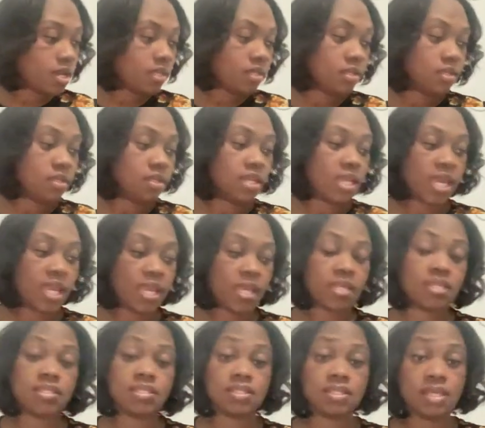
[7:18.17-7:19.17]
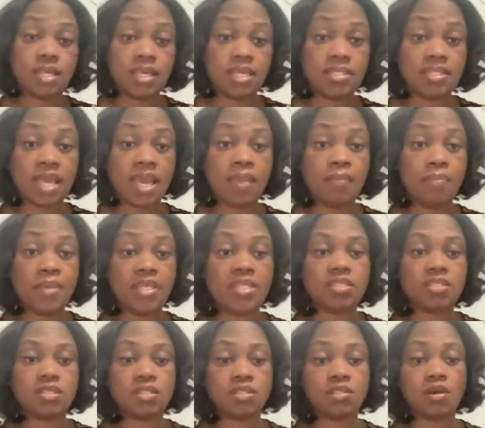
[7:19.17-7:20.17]
Next is a
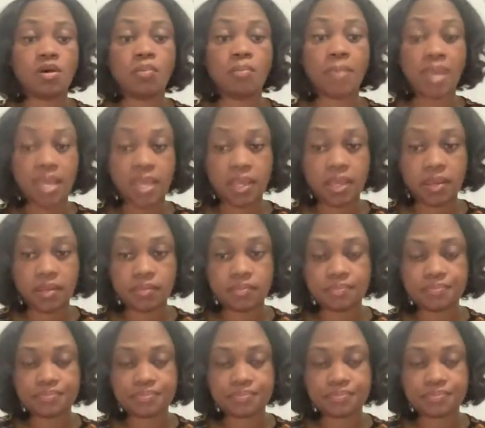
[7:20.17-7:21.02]
business domain.